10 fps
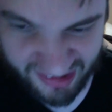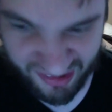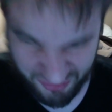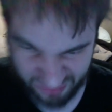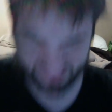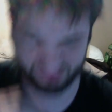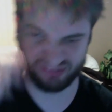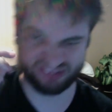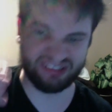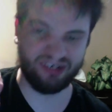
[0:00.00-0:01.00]

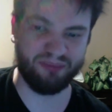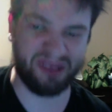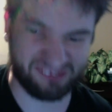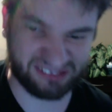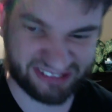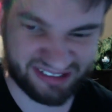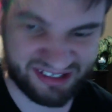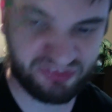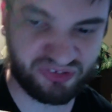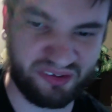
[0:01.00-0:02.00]
Nozel basically said
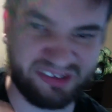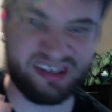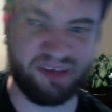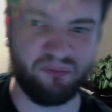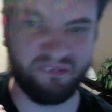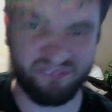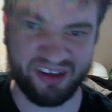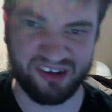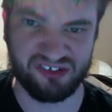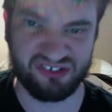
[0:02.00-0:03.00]
he was going to get
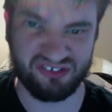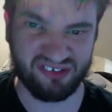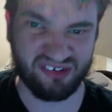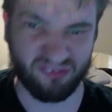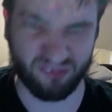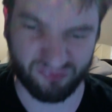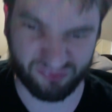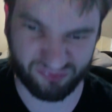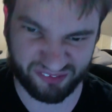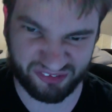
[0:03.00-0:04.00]
revenge.
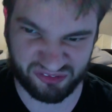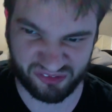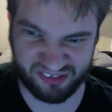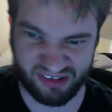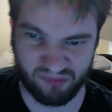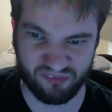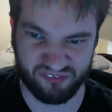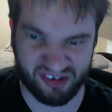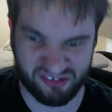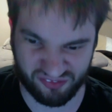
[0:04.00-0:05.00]
He was going to get
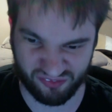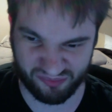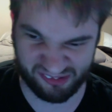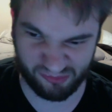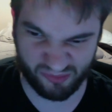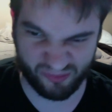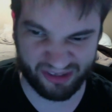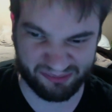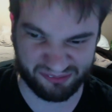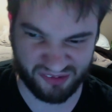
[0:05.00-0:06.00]
revenge for what happened